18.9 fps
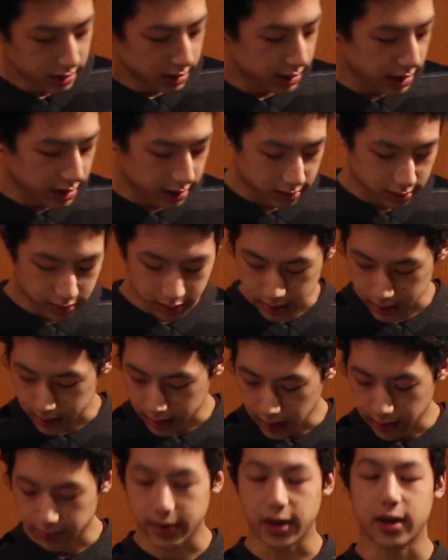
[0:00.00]
that there's
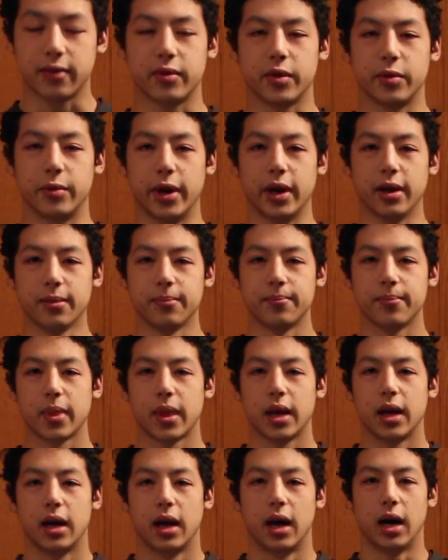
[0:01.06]
stuff everywhere,
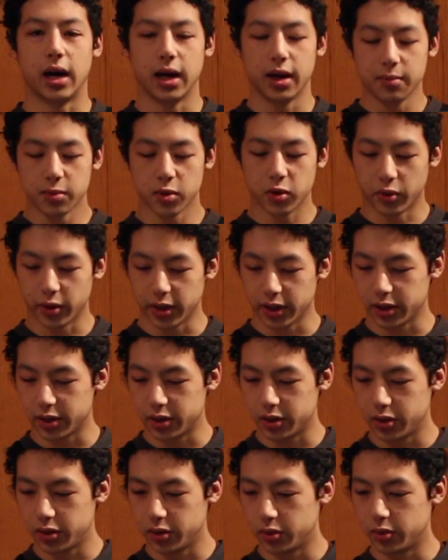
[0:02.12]
I'm going
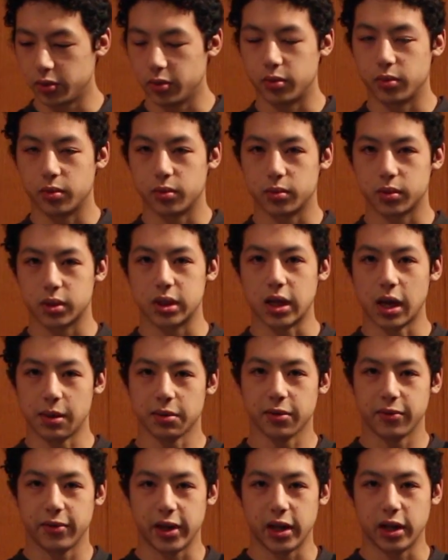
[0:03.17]
to stop
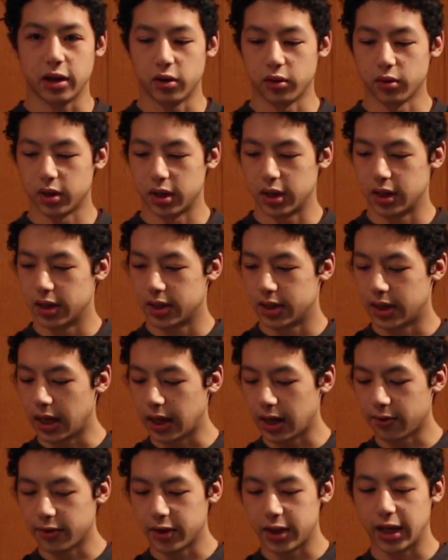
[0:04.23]
the video,
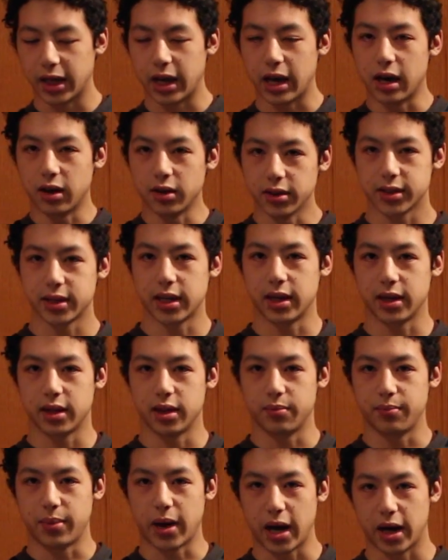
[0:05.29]
take everything else out of
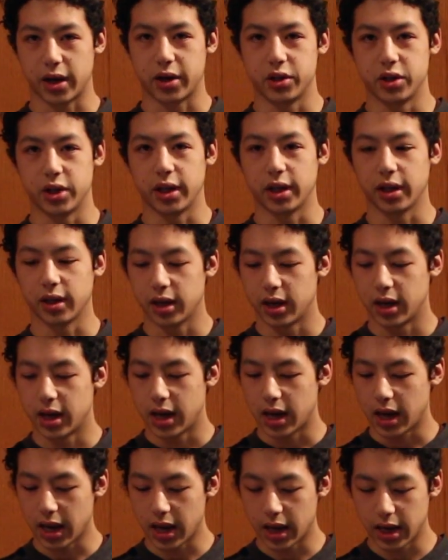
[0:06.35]
the packaging,
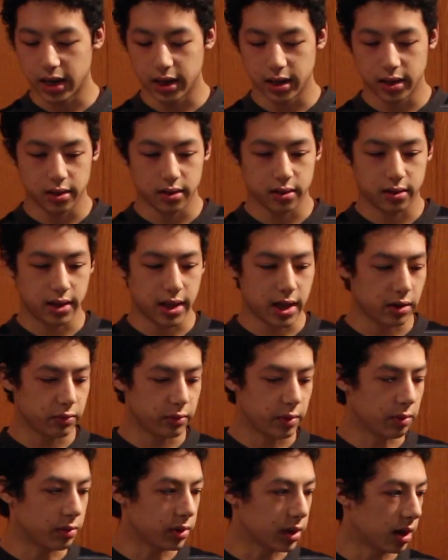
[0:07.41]
and then
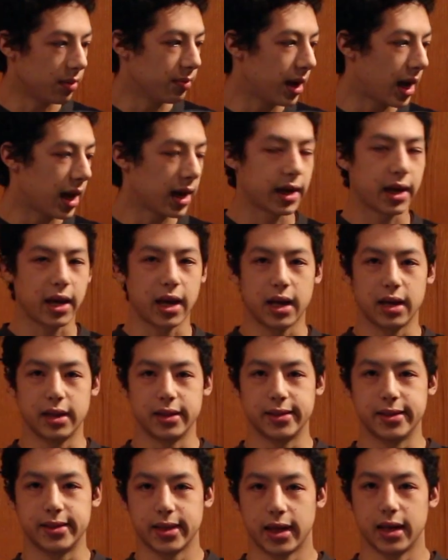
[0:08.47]
we will come back
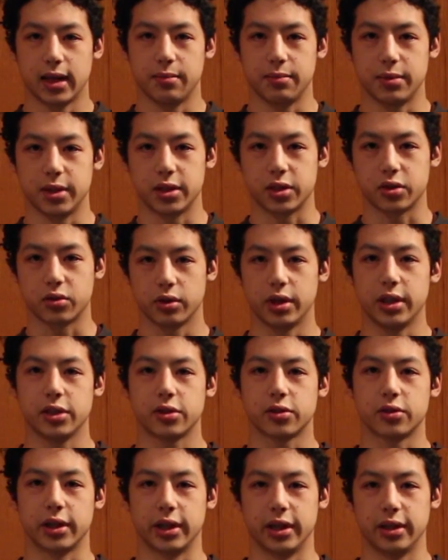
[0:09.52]
and set up this green
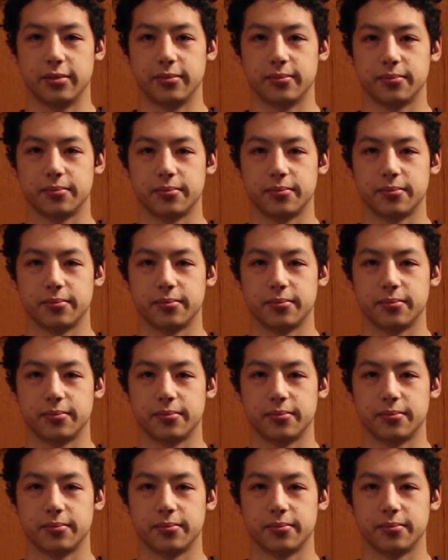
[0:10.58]
screen.